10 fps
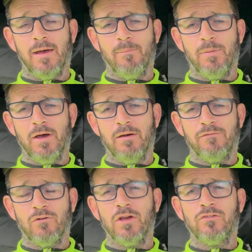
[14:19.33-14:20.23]
But
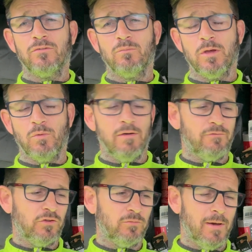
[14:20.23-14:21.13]
for us, we weren't
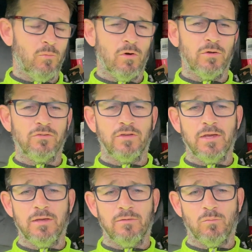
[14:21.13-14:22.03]
fussed about
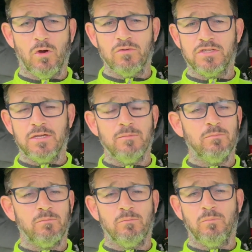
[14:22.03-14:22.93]
warranty. The warranty
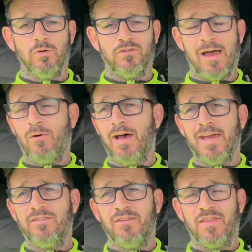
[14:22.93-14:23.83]
was out at
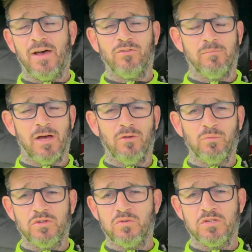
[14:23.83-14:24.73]
80,000
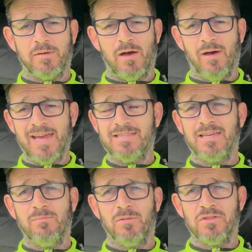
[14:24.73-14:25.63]
miles, which was about
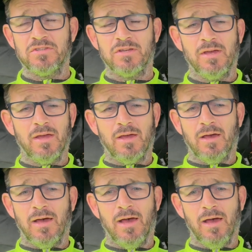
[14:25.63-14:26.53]
18 months.
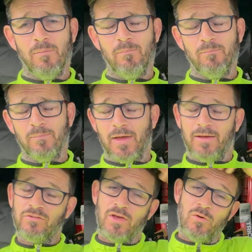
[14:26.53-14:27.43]

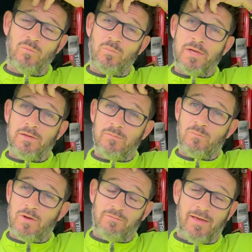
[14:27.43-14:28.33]
So
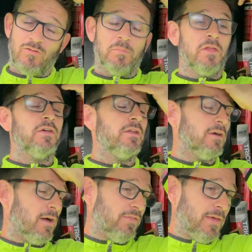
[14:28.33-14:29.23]
we've never bothered.
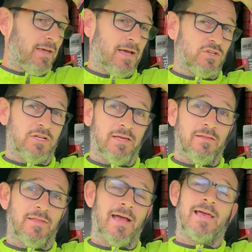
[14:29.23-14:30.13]
I think actually
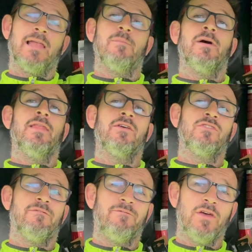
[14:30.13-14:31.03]
that caliper, that's
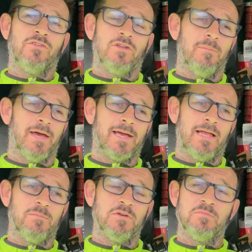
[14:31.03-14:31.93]
the first time that
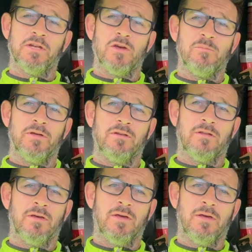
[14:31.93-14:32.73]
caliper has been opened.